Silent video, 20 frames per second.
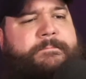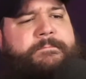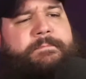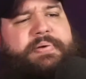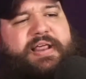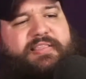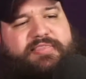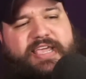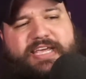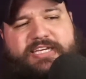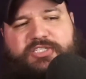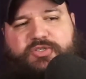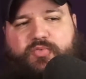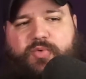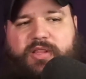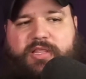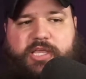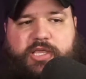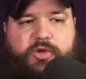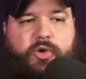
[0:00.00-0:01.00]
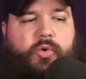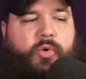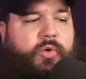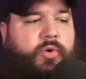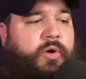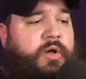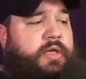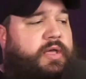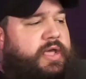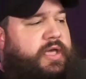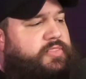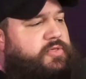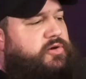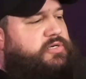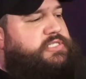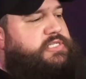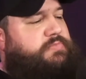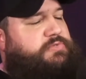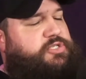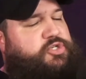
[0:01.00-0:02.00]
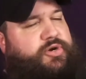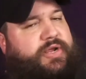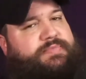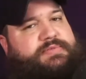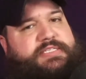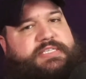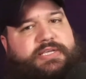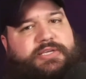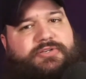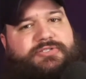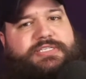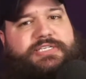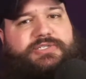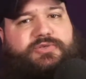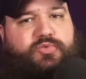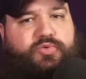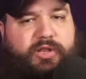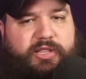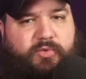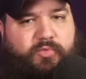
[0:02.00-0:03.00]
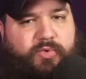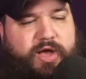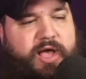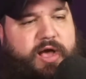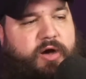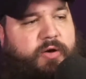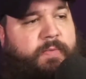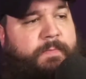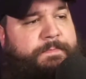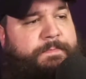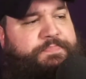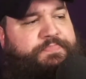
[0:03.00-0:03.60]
But I think it's really cool, and there are some streams that use this really well.